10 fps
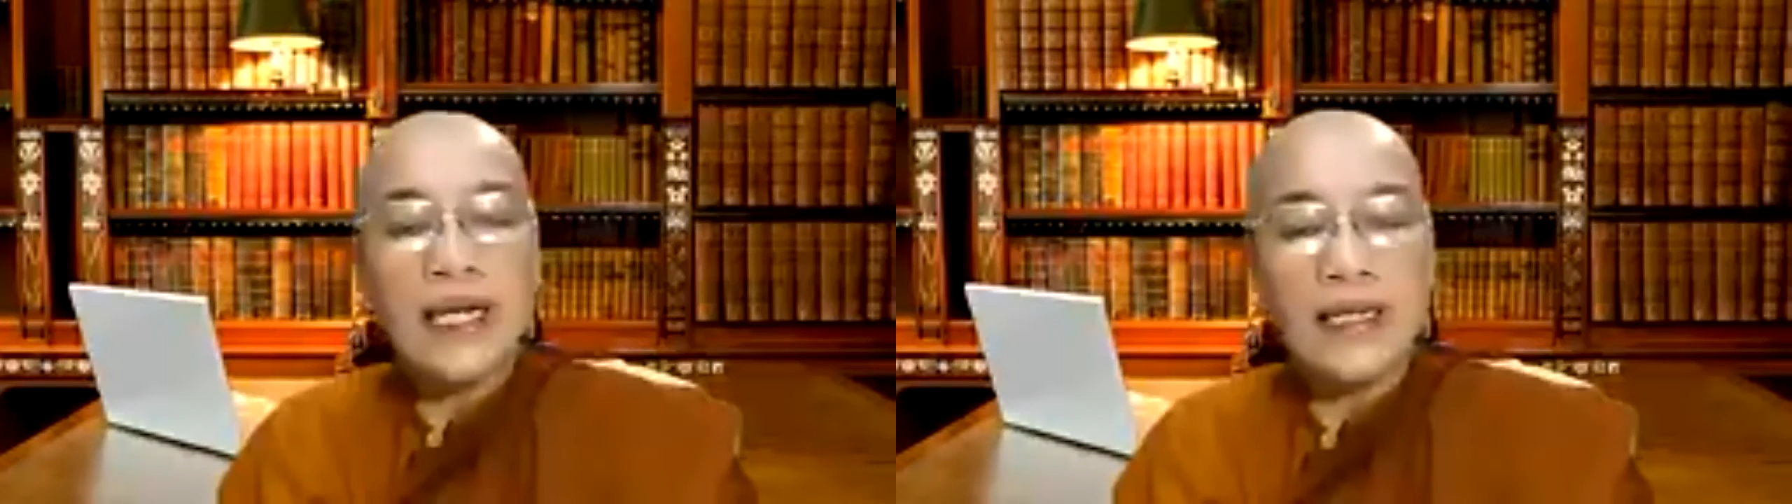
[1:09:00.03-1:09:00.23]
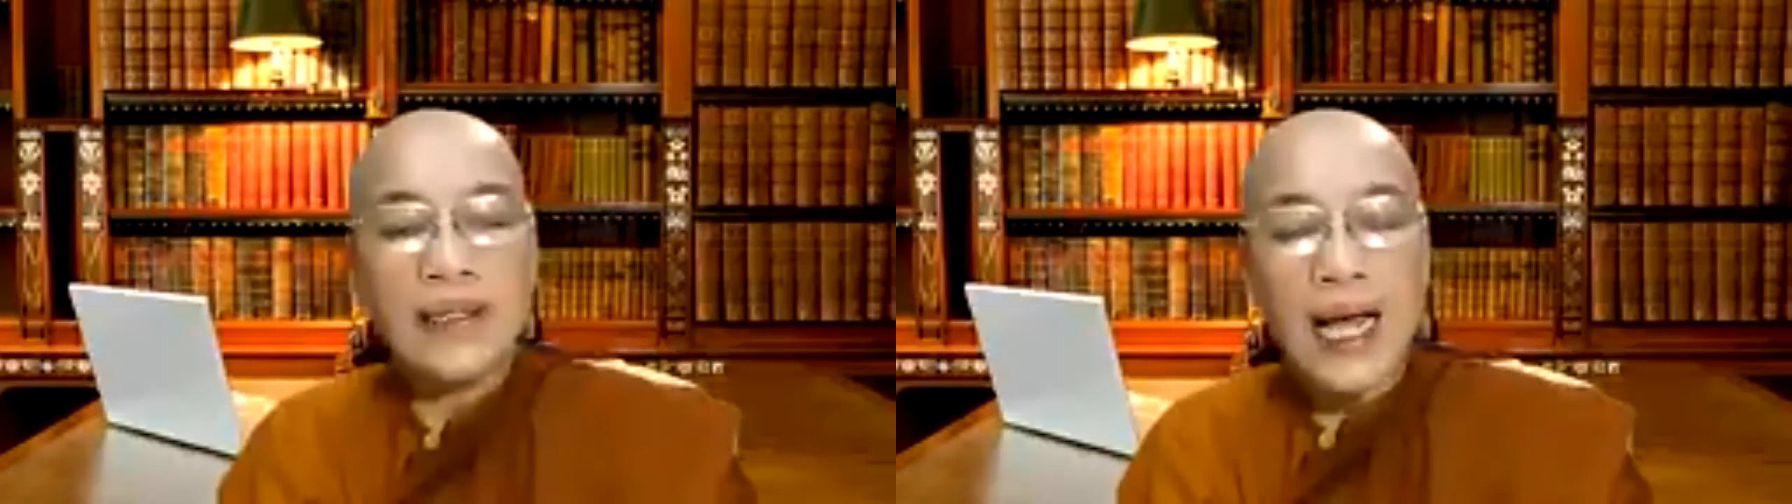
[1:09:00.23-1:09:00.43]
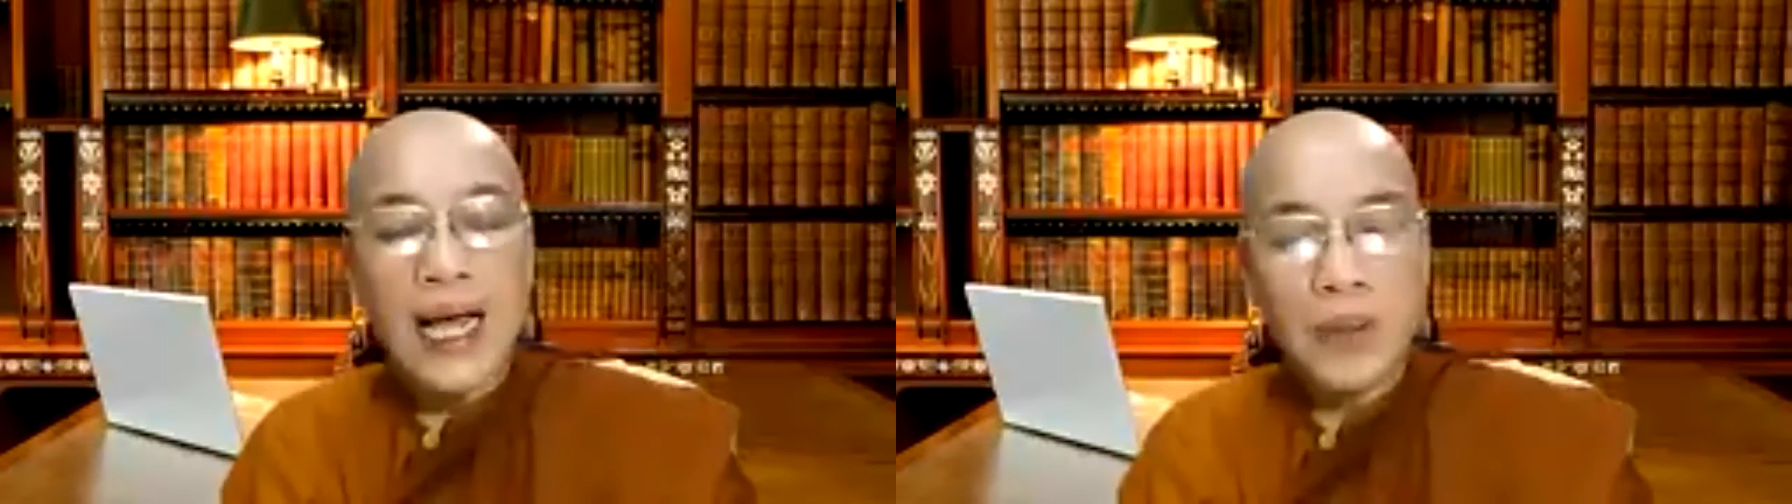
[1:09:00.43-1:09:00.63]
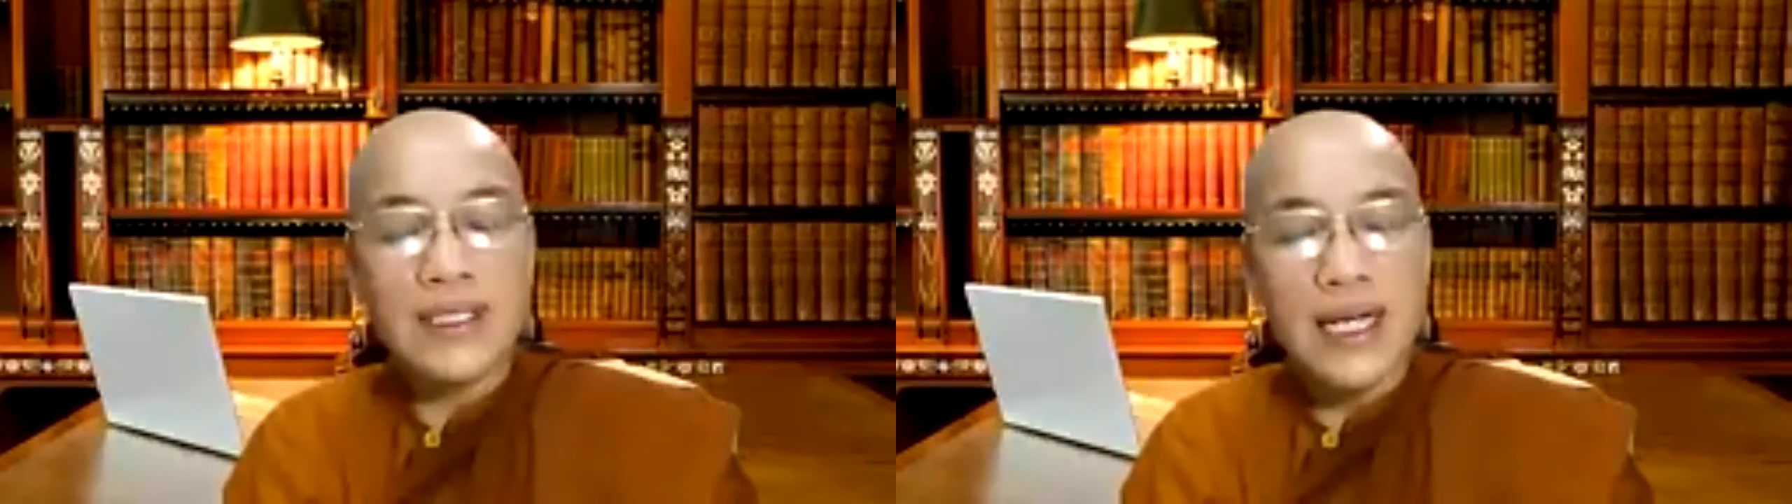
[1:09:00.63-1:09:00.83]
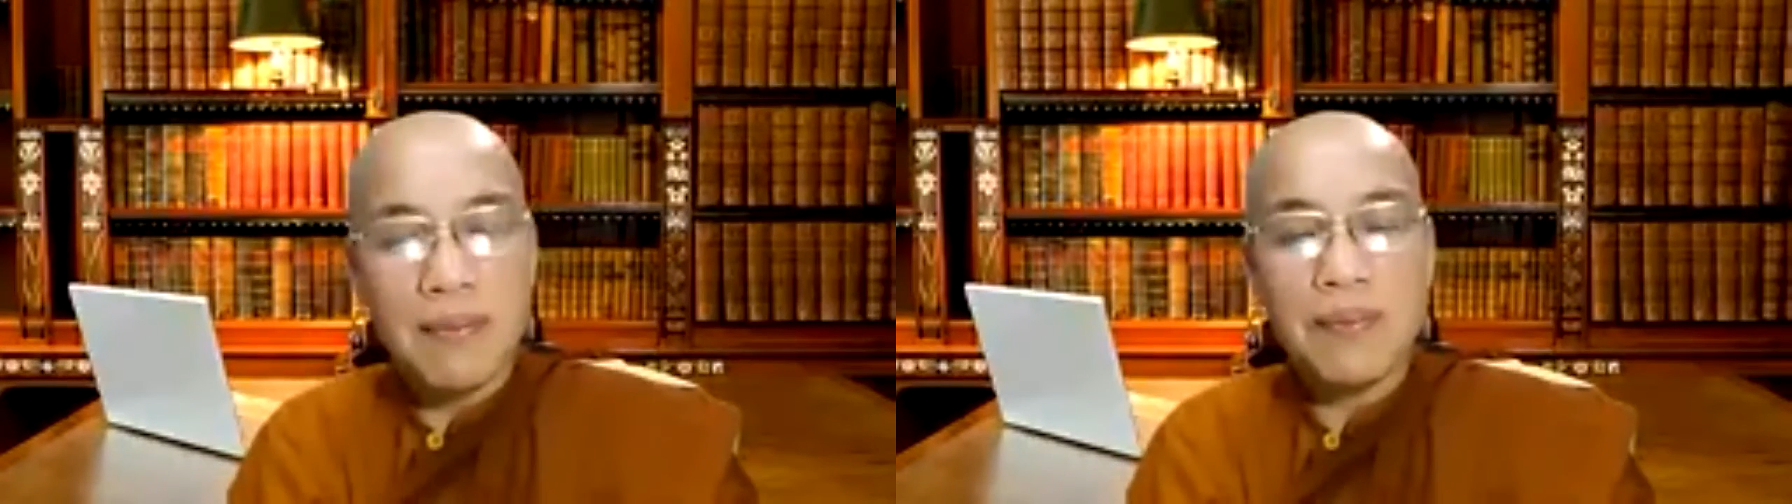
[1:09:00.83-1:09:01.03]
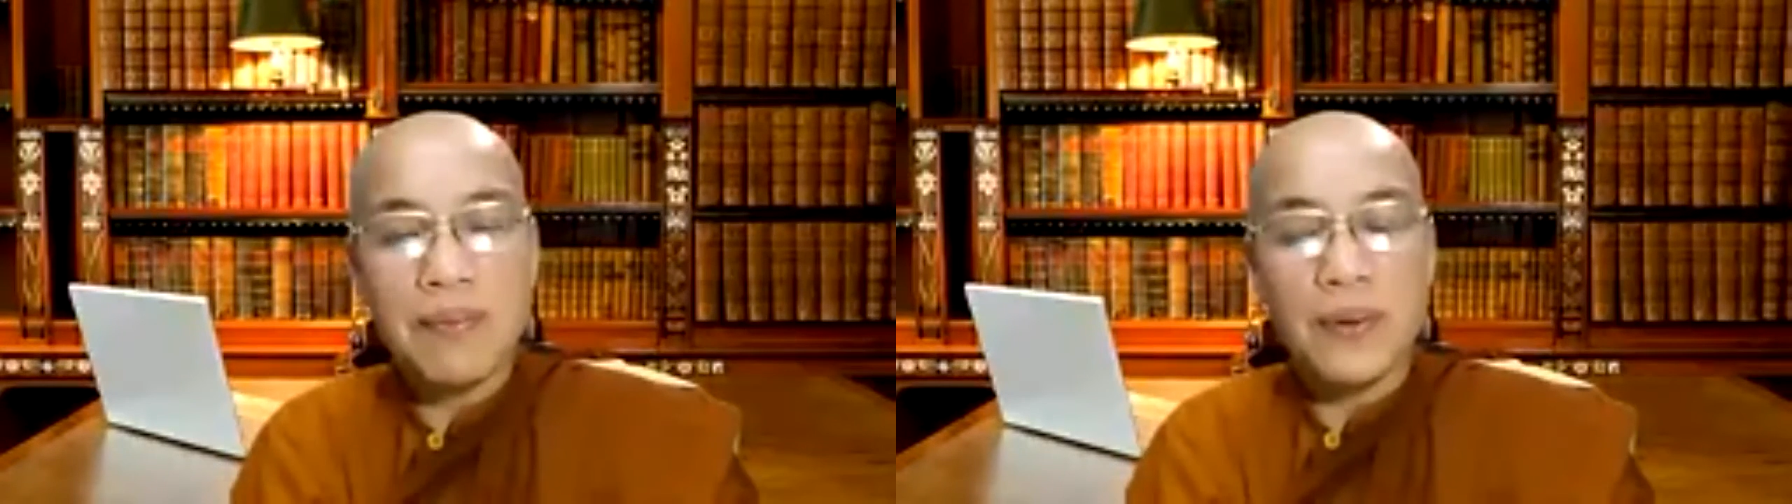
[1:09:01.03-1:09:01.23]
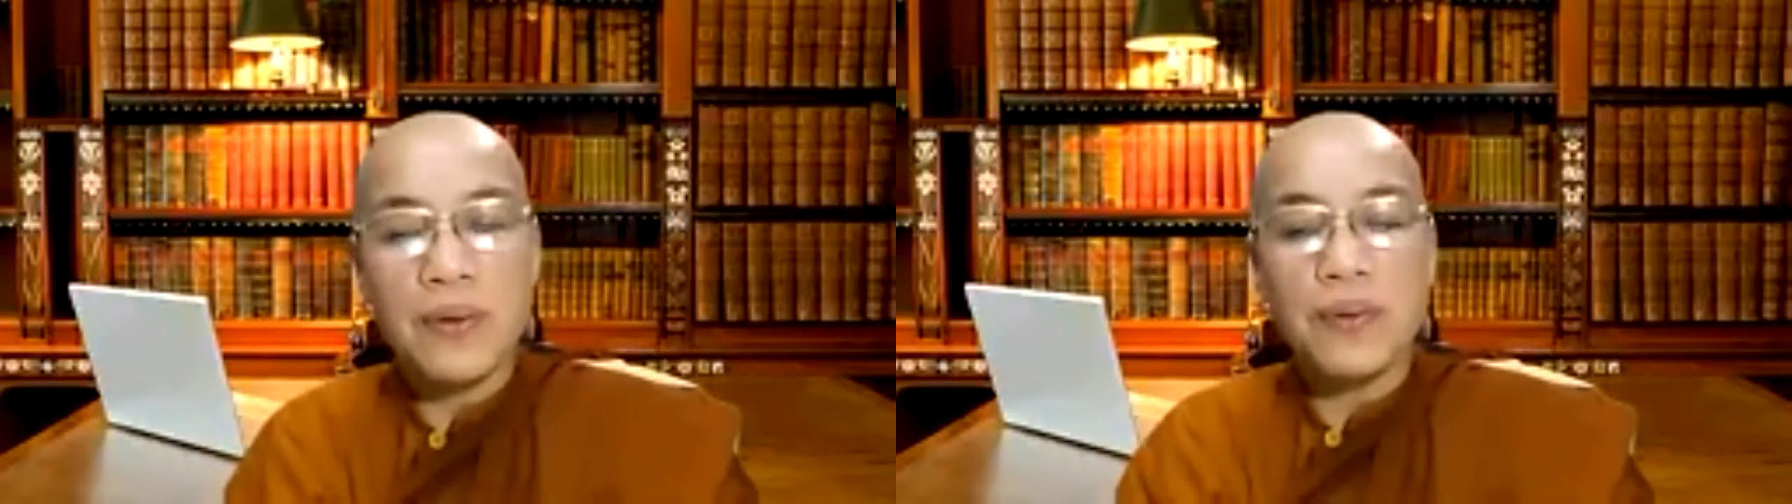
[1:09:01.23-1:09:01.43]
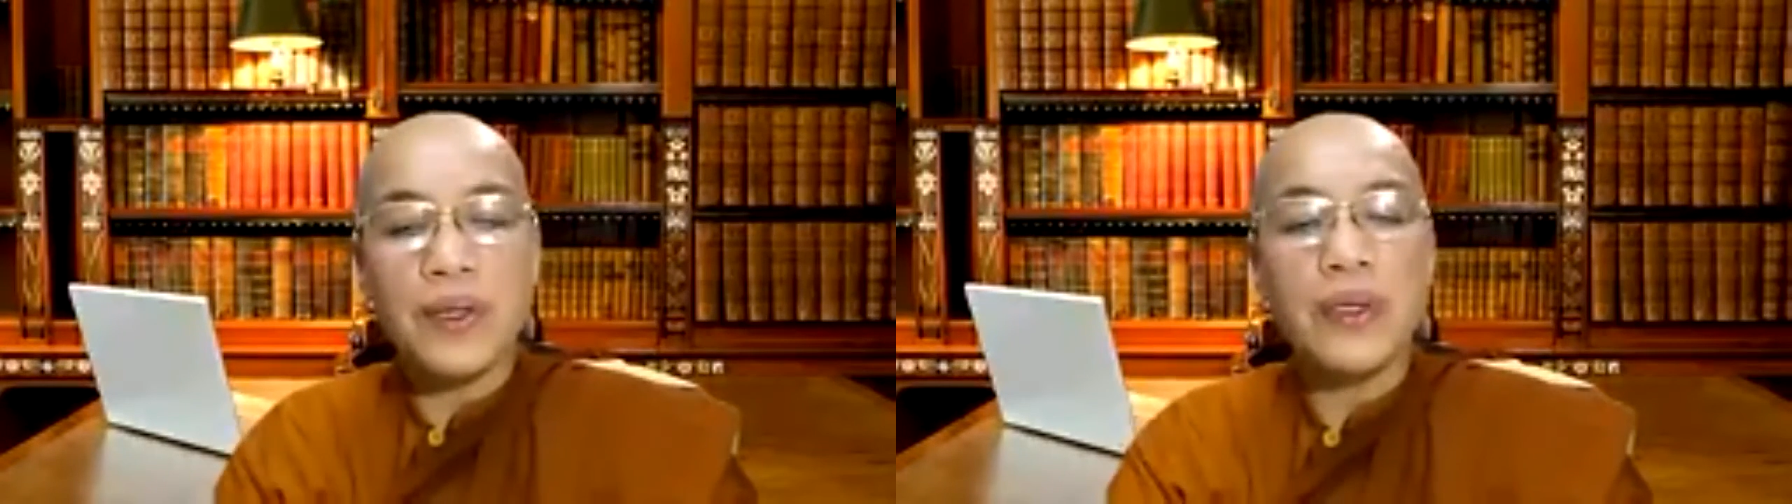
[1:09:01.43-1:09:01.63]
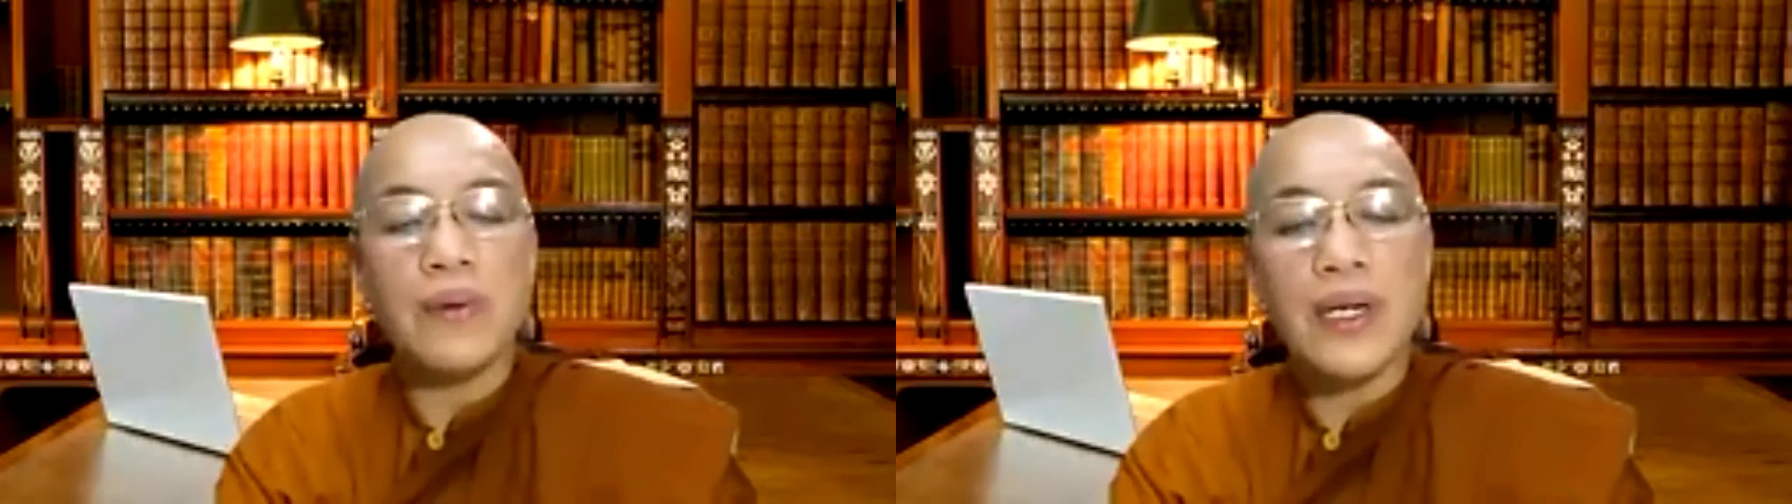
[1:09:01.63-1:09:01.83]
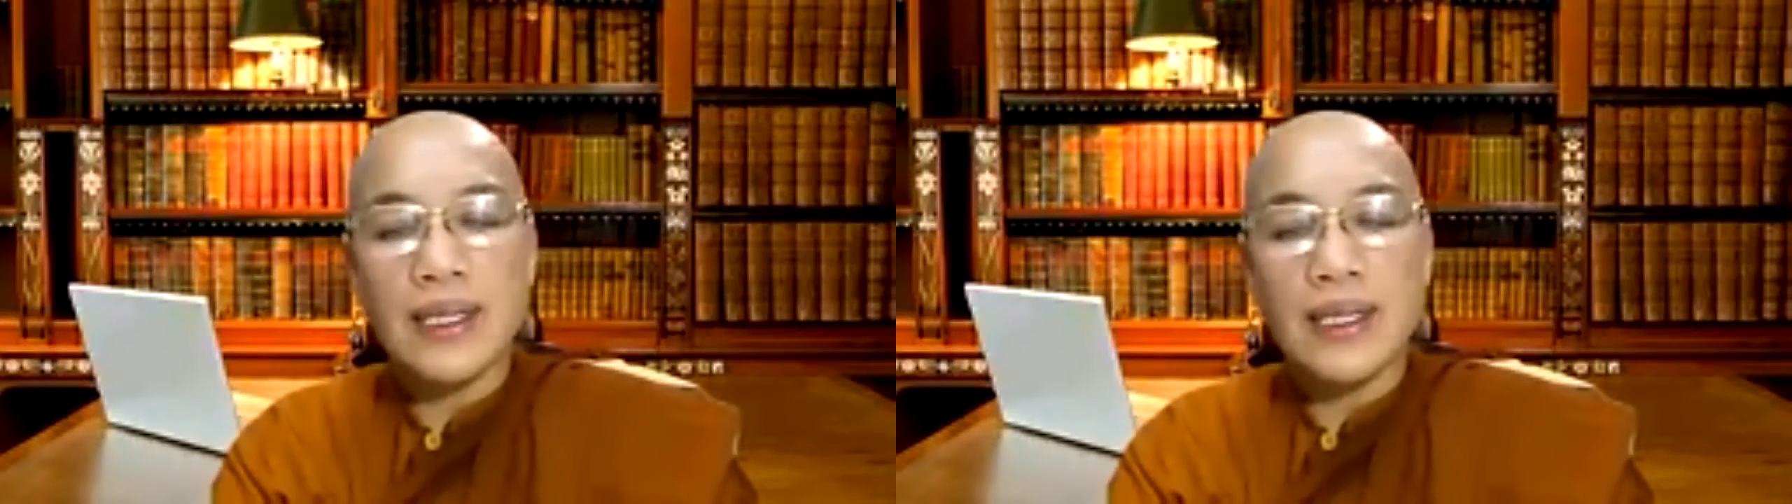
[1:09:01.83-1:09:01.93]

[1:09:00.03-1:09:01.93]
in our temple, we will